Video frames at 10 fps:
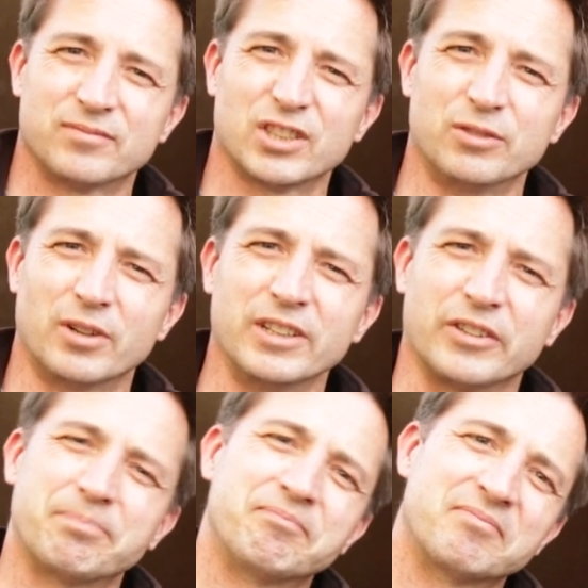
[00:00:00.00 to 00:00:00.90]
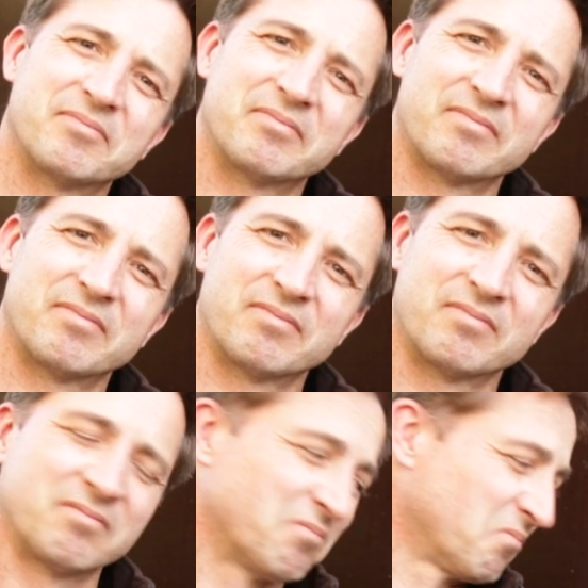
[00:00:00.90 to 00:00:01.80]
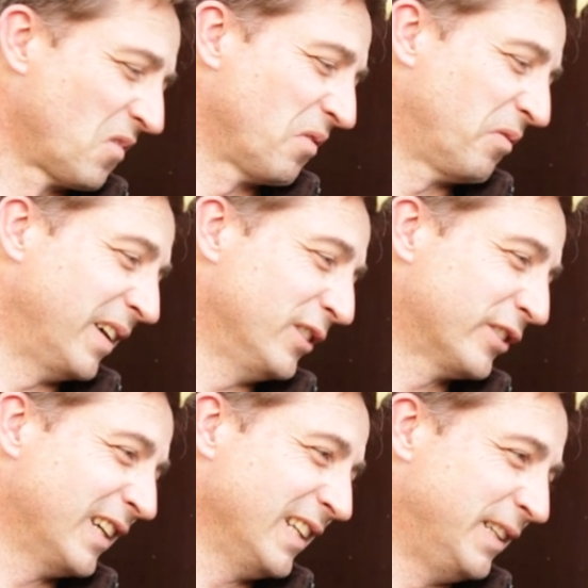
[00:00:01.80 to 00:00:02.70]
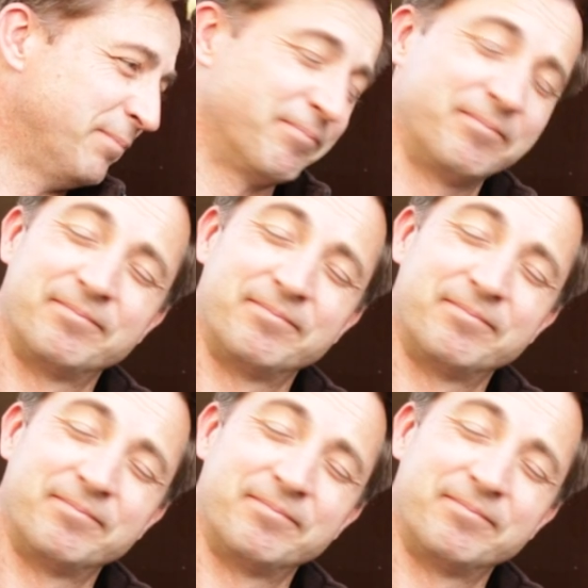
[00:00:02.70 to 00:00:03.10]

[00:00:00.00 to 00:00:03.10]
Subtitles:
So, right. Final tally.